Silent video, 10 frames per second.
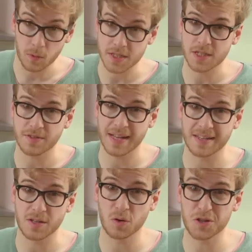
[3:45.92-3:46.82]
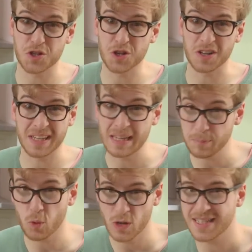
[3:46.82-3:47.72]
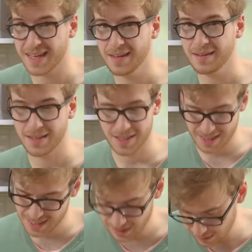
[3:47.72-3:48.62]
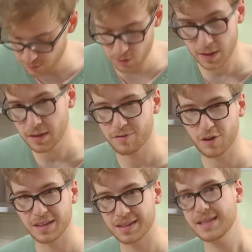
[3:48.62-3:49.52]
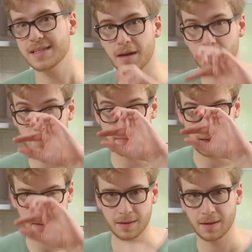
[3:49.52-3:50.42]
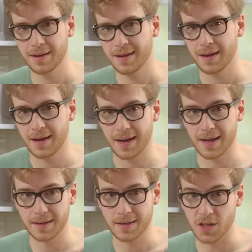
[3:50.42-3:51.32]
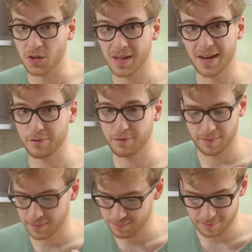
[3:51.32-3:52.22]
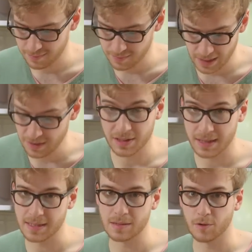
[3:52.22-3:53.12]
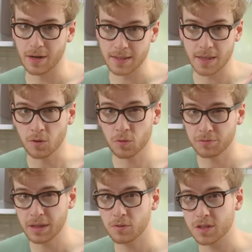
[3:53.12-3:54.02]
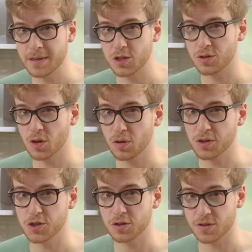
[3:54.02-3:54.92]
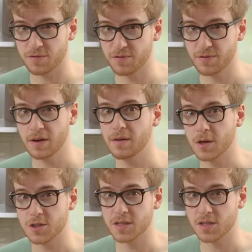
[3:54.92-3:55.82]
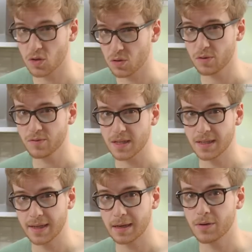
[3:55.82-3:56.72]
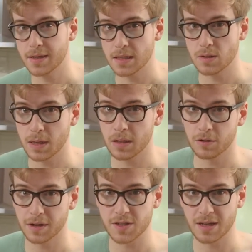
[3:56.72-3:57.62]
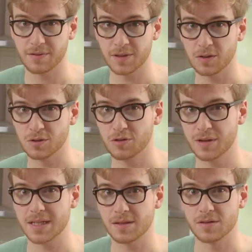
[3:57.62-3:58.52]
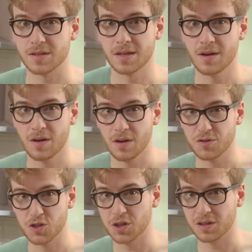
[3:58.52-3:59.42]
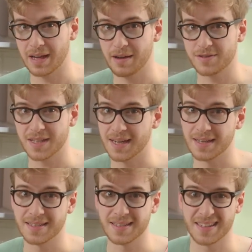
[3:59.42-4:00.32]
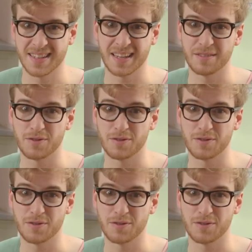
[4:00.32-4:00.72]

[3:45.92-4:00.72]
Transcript: Once you've added all the sugar, keep whisking. Just keep going for at least another minute and you'll have even lighter meringues. You really want to make sure that all the sugar is very much dissolved in the egg whites as well, or else you have little crystals of sugar left and they can